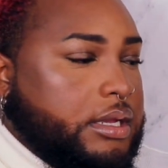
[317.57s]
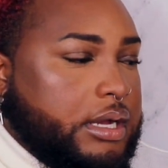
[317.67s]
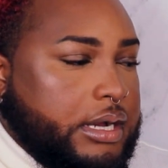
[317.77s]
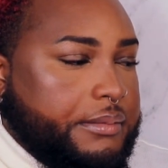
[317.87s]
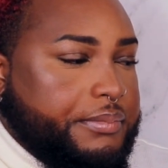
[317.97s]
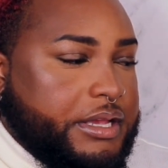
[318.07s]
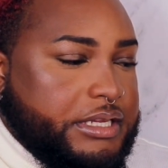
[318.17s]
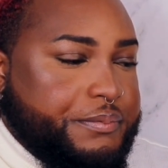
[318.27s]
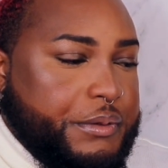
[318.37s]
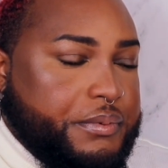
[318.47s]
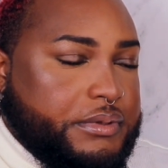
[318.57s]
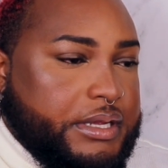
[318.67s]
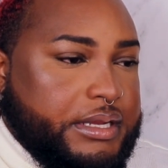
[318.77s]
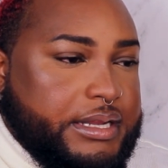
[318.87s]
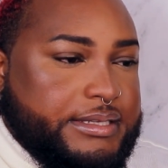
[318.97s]
um, because people
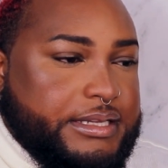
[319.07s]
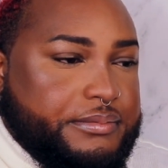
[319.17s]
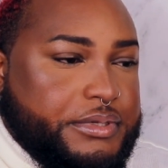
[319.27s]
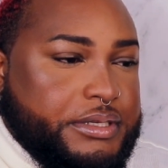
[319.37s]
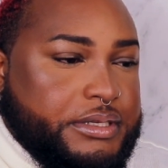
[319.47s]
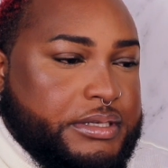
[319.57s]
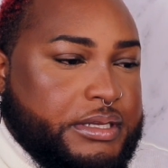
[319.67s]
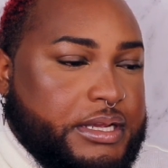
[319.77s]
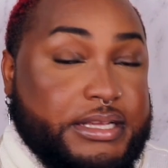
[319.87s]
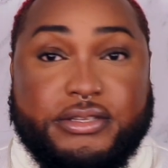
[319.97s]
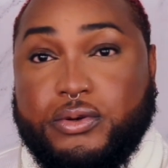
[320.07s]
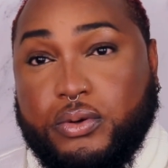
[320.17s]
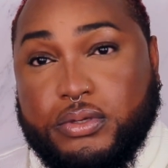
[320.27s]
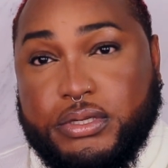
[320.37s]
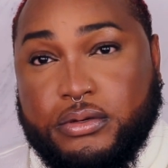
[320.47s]
think that something is
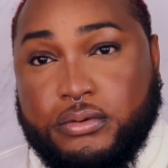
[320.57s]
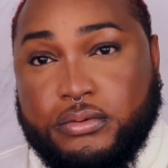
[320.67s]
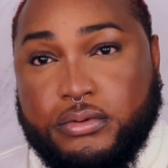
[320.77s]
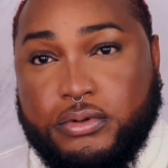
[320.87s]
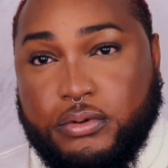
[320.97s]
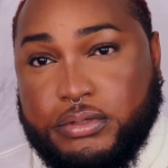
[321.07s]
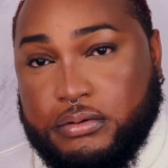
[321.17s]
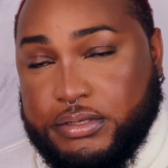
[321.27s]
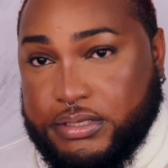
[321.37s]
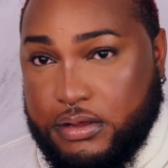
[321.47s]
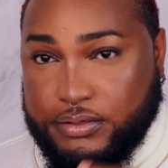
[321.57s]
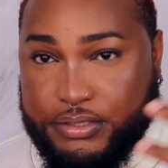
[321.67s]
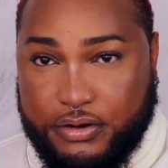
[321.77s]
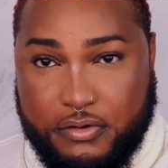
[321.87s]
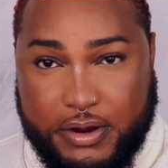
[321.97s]
cool tone, cool tone is close
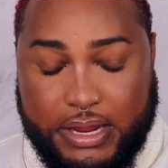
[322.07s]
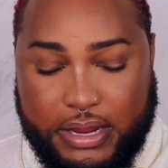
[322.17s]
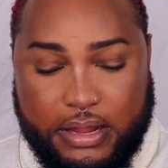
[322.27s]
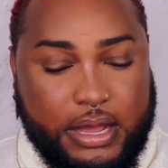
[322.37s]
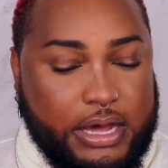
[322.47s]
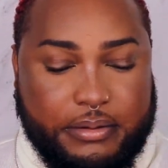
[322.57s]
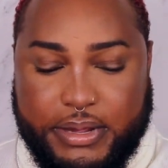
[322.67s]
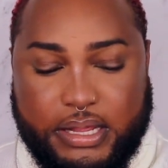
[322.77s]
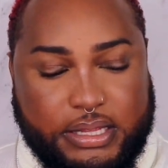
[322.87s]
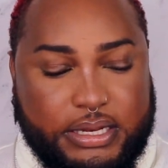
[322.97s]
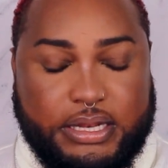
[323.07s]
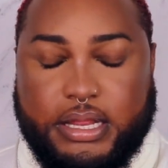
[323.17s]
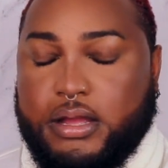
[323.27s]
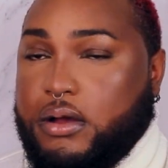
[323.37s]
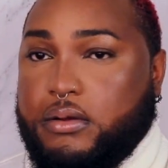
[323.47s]
to gray, automatically they
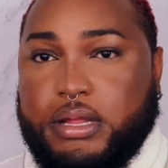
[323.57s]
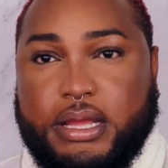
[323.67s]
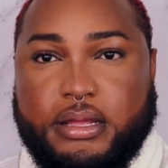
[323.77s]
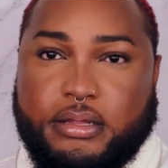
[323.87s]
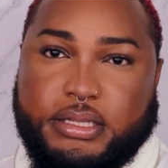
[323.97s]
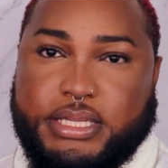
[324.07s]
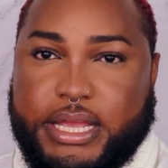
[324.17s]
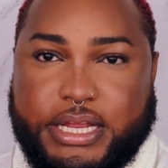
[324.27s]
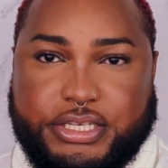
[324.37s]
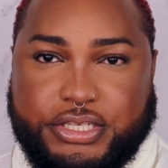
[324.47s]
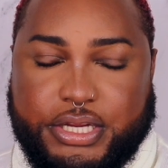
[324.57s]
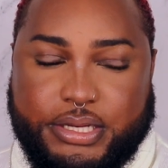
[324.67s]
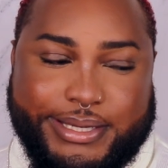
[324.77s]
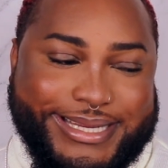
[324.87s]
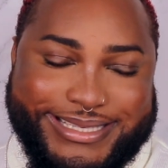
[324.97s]
think, oh, that is an ashy
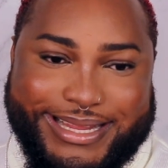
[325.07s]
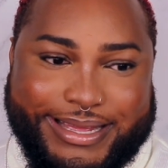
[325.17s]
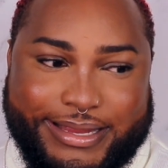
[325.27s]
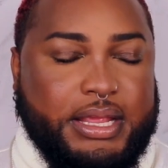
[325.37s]
shade, and it's not.